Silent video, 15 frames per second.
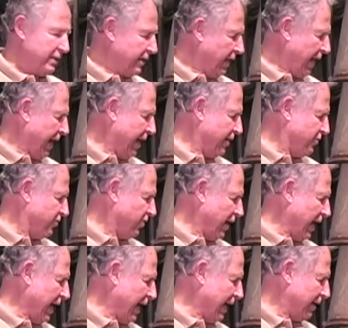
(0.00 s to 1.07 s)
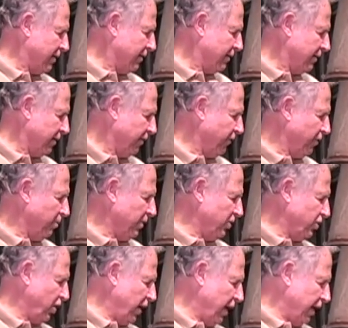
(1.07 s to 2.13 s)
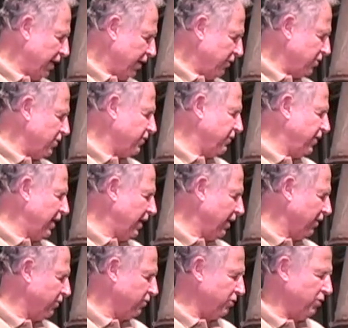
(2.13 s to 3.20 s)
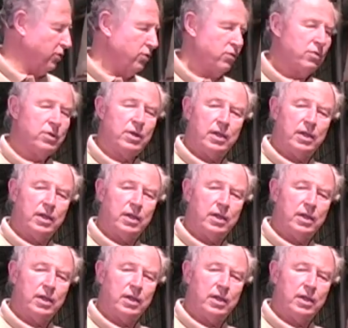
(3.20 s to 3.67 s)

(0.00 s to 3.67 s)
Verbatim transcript: hand side of the machine as it's feeding through,